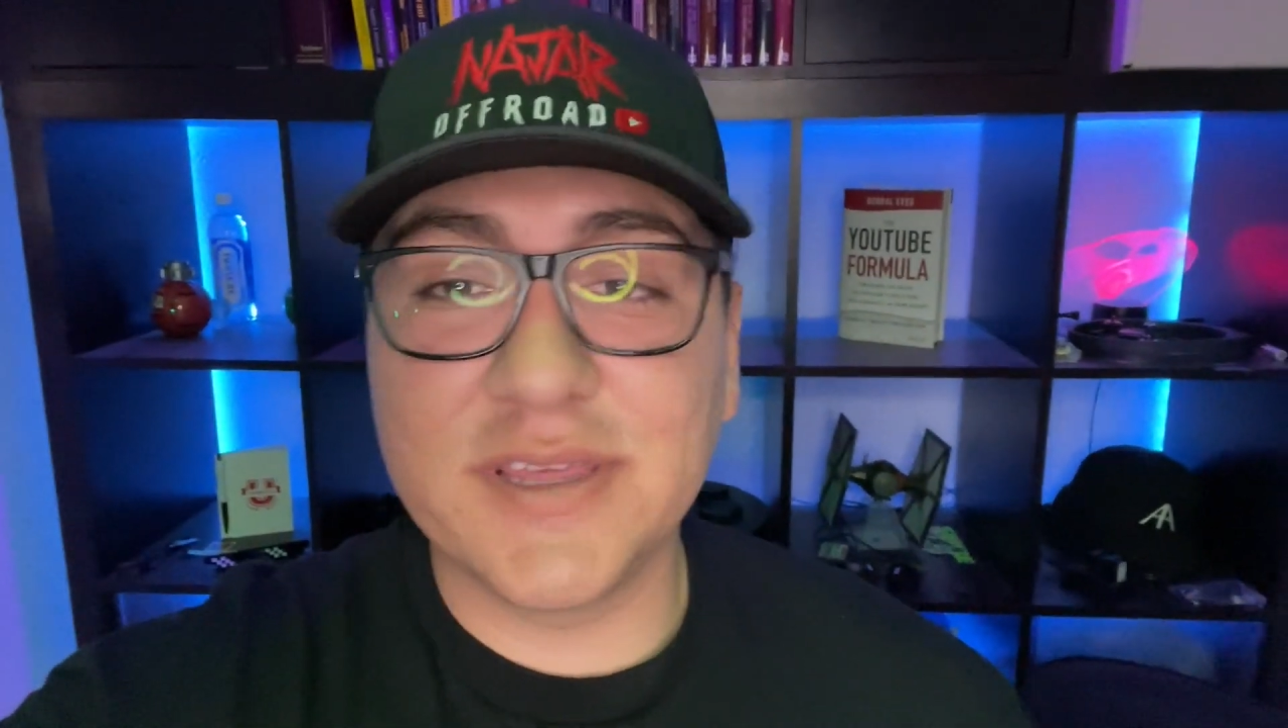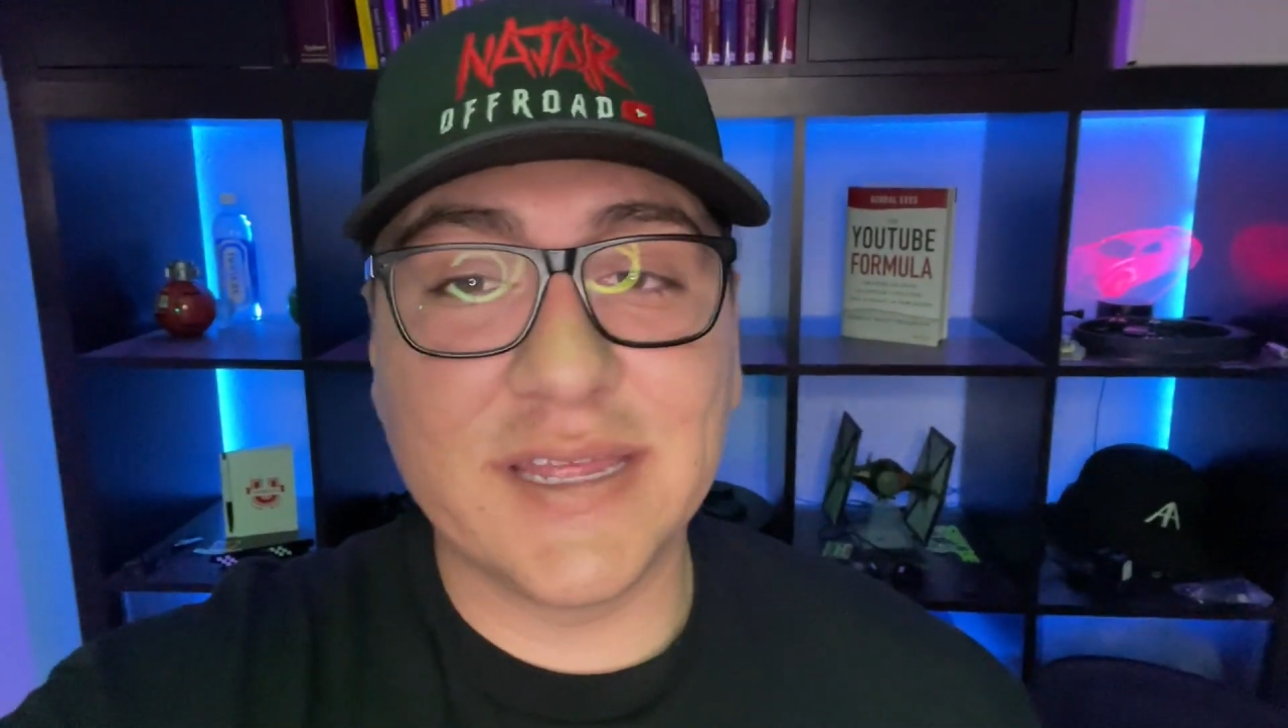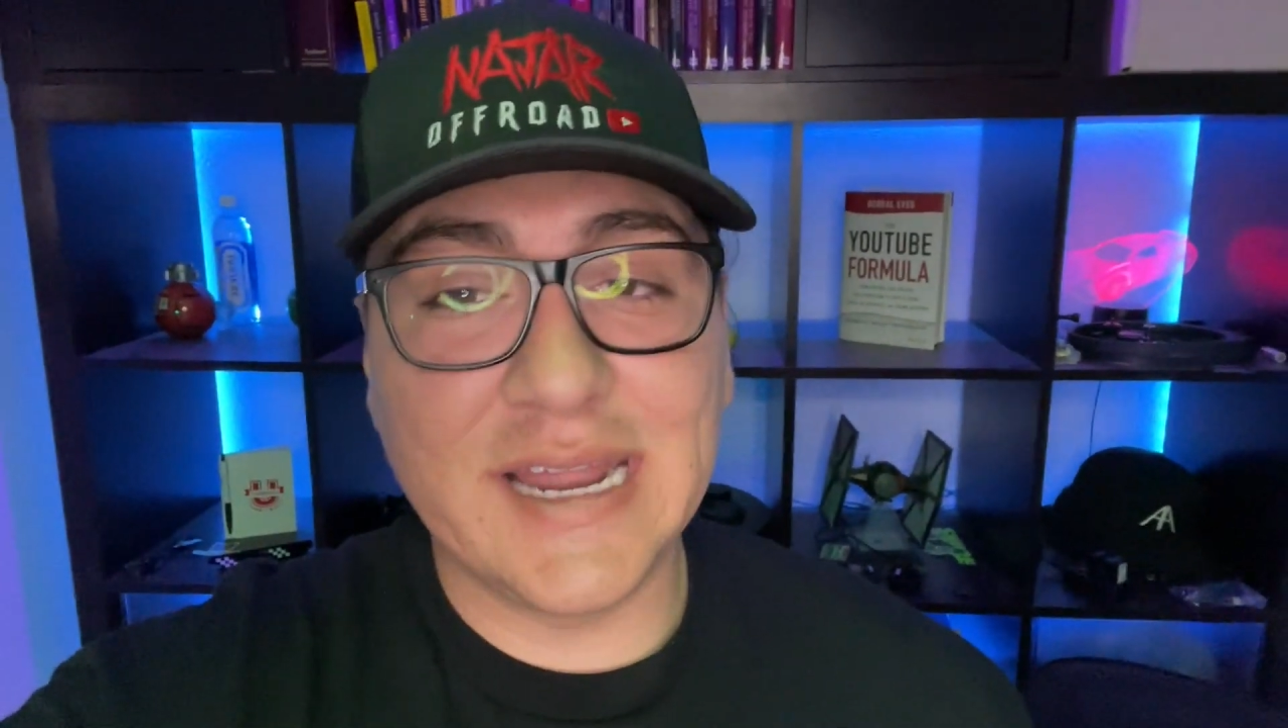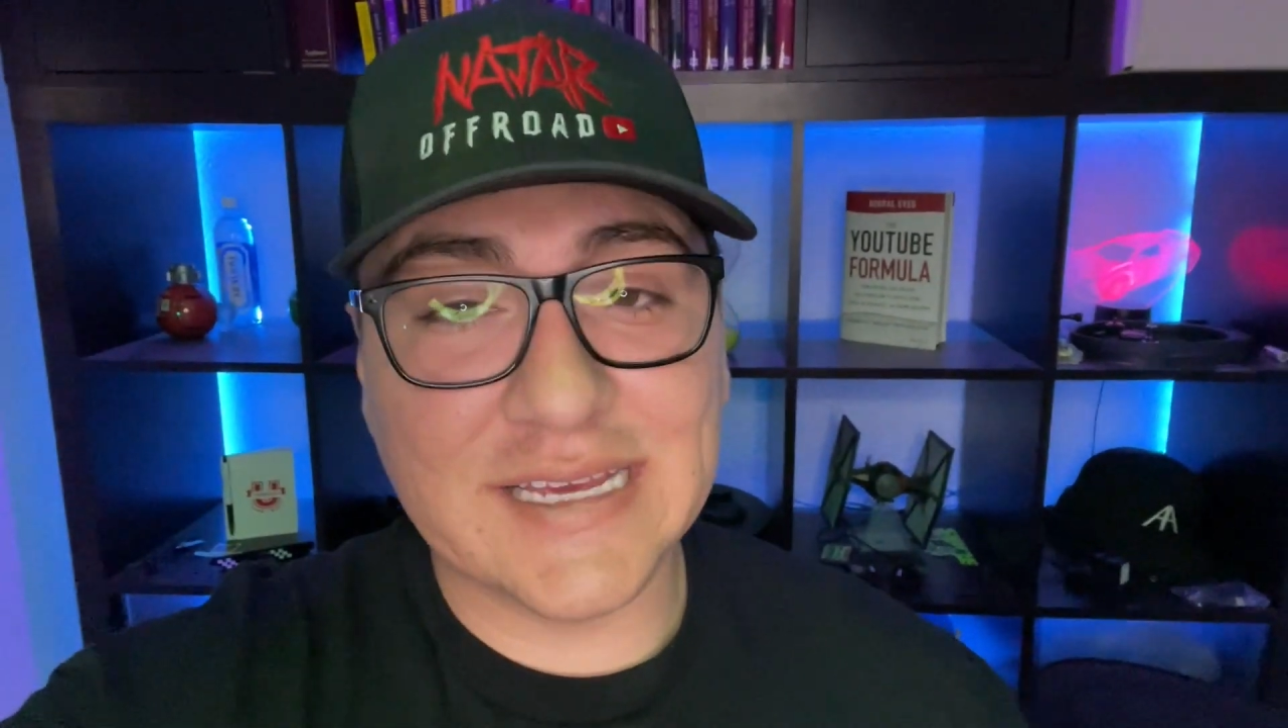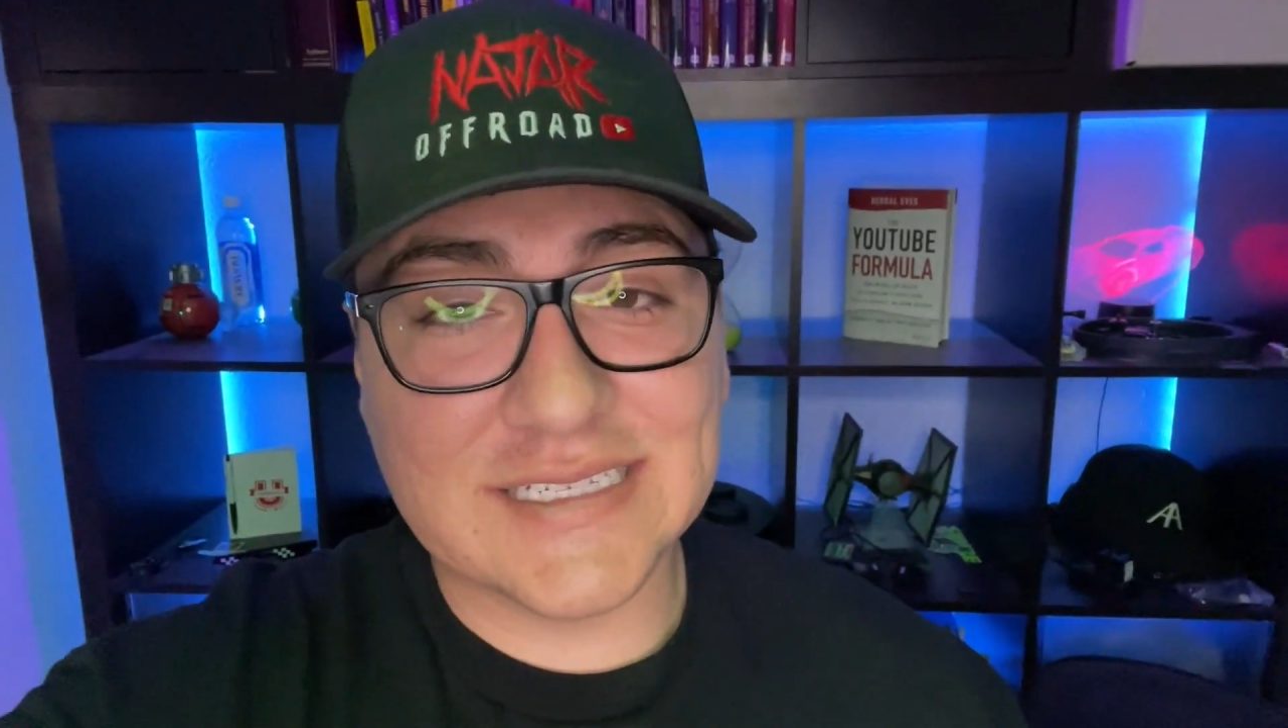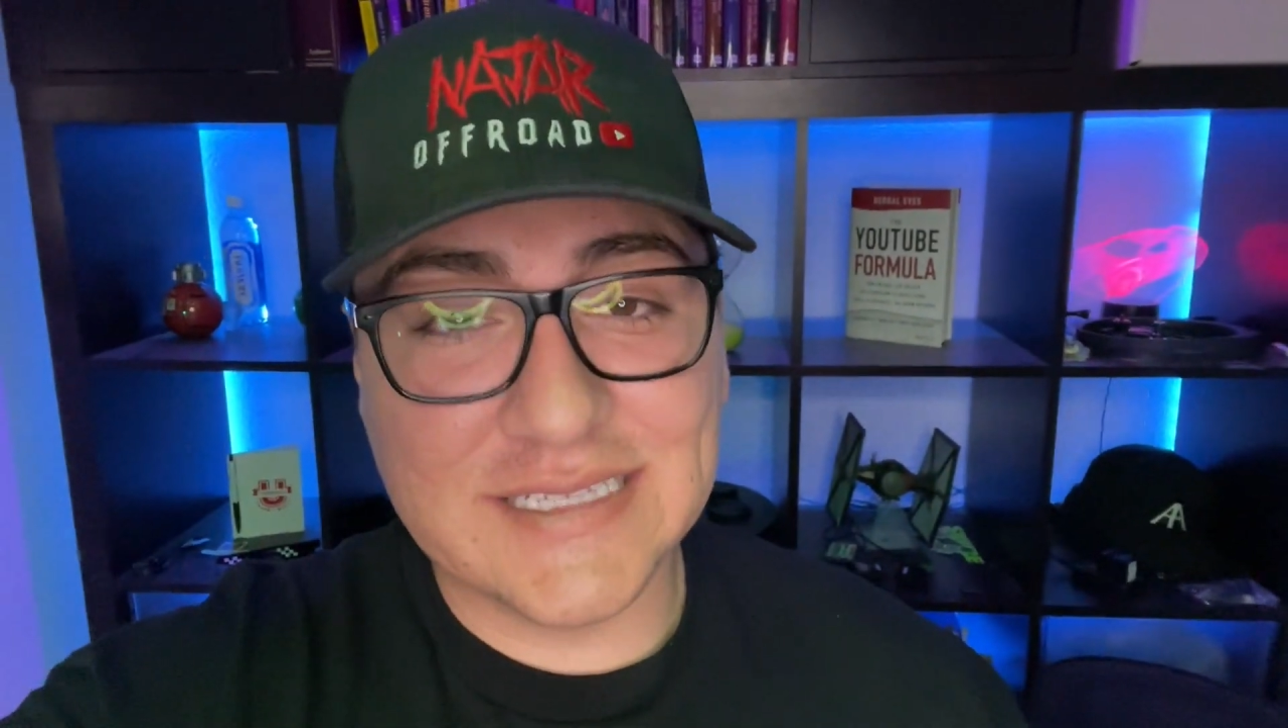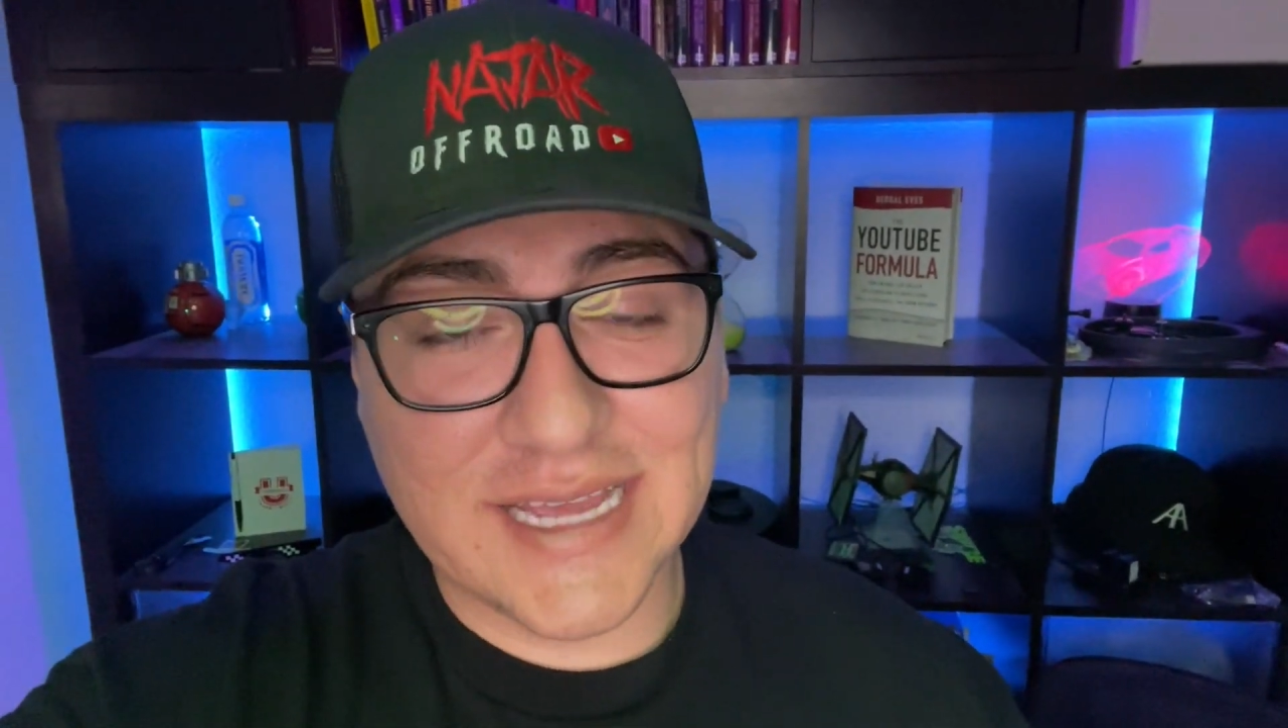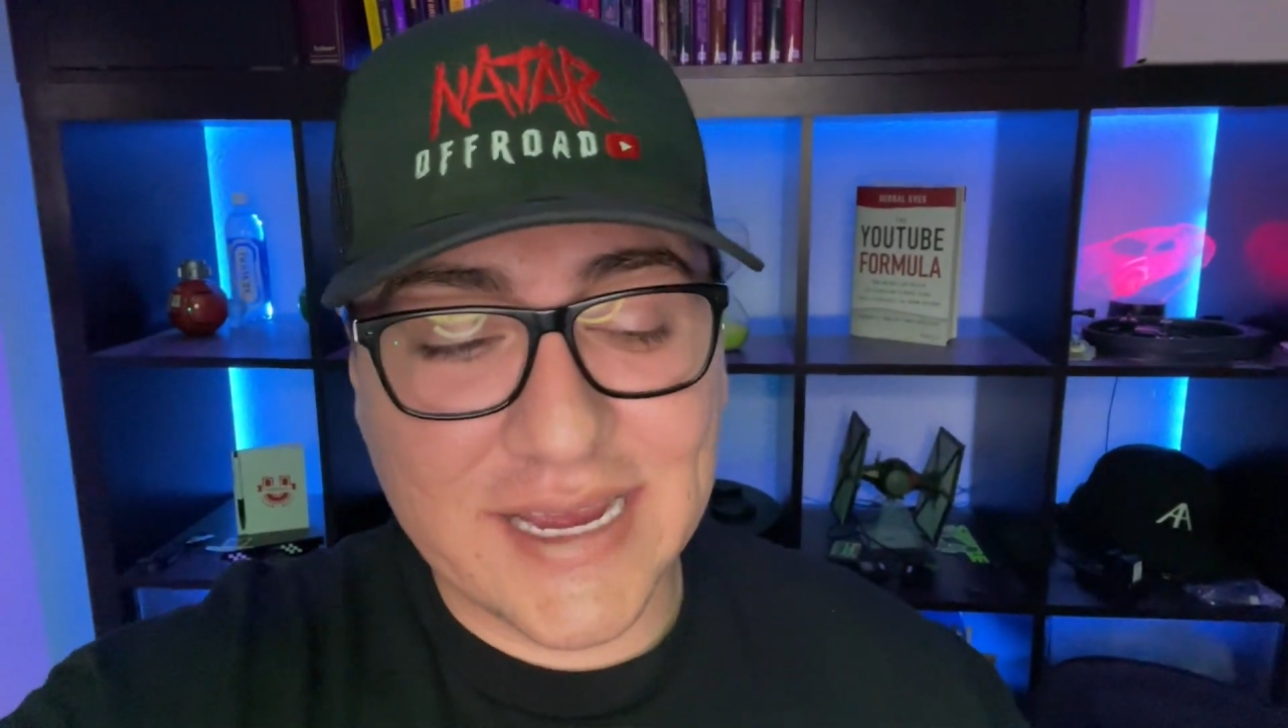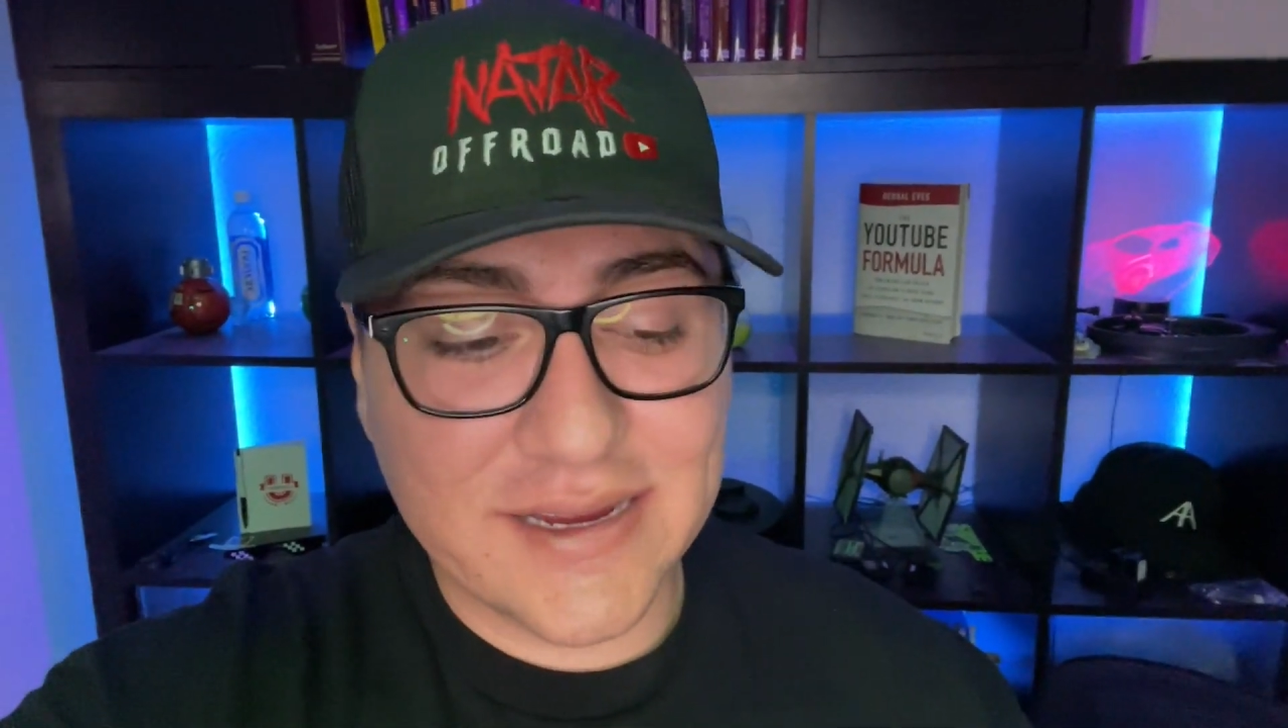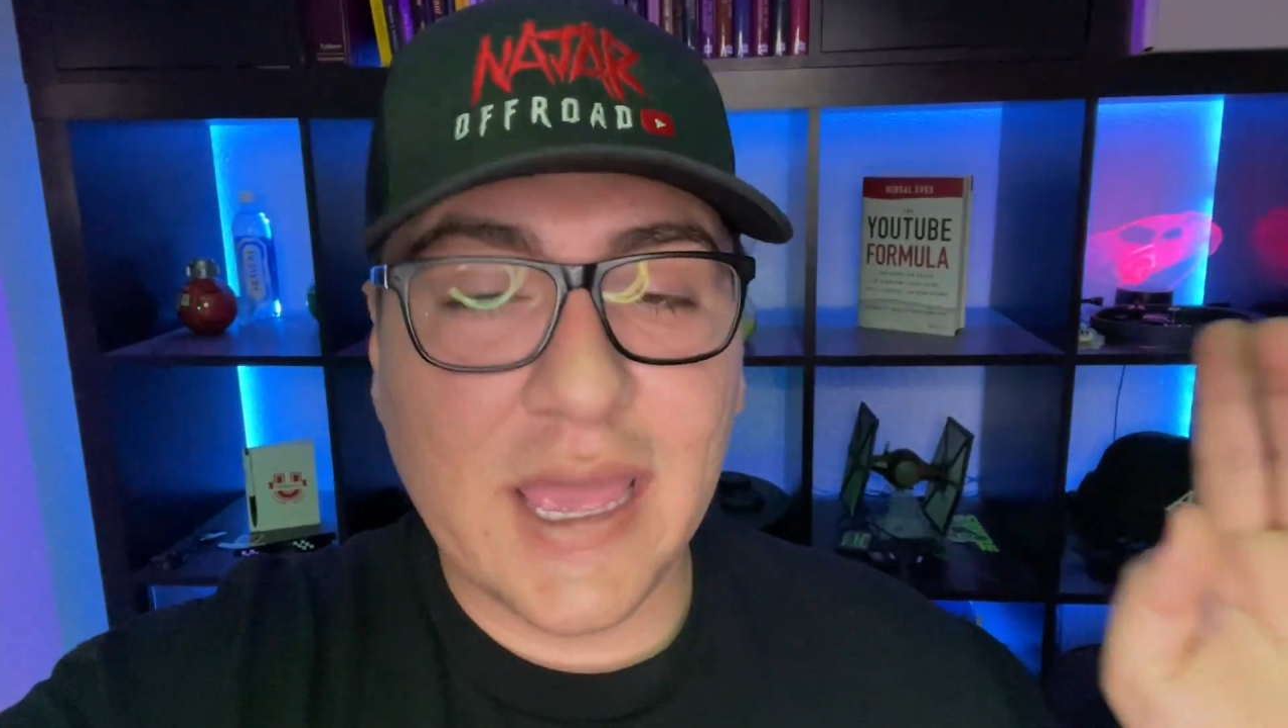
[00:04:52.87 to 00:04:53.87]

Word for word: the next day.